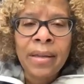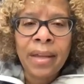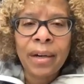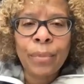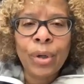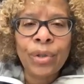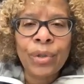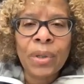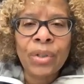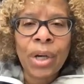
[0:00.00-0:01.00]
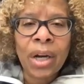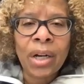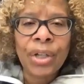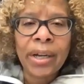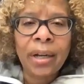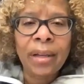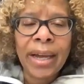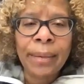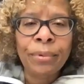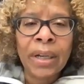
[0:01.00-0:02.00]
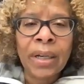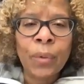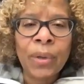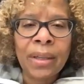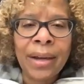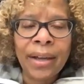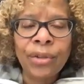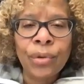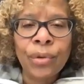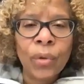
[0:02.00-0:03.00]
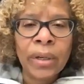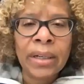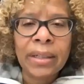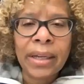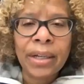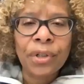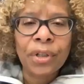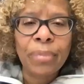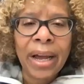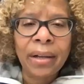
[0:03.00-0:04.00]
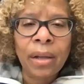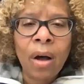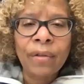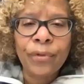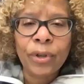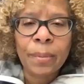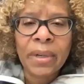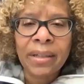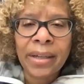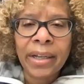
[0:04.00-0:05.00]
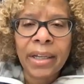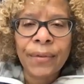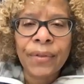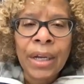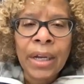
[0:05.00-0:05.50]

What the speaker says: that emerged when John Jay collaborated with the National Organization of Black Law Enforcement Executives